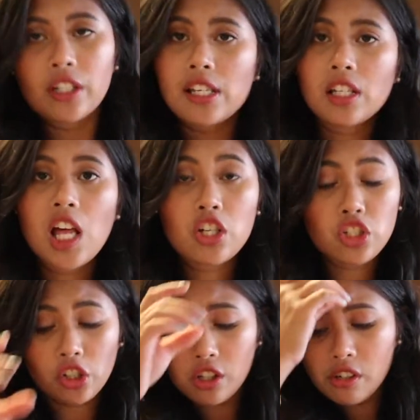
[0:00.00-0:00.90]
That's a lot of
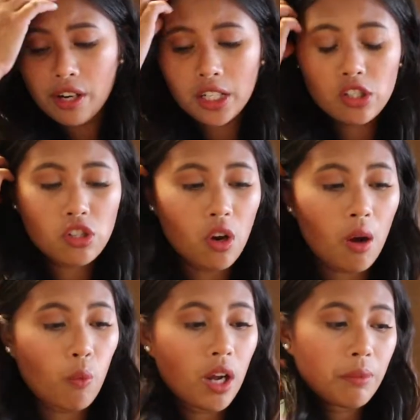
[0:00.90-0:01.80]
sugar already.
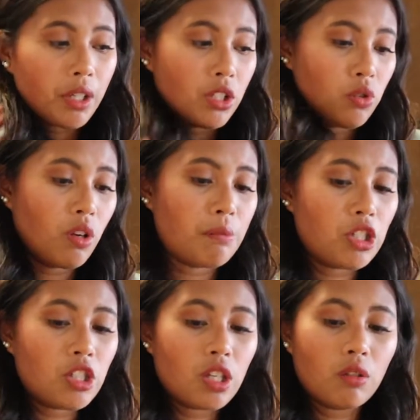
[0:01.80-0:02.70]
So what I'm gonna do, I'm
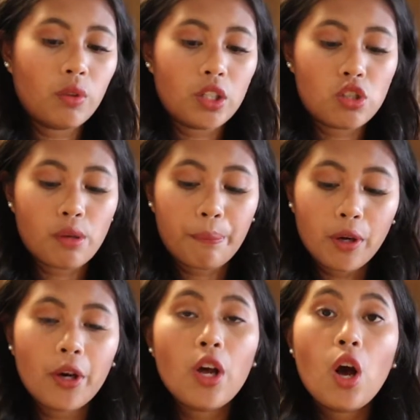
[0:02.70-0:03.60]
just going to put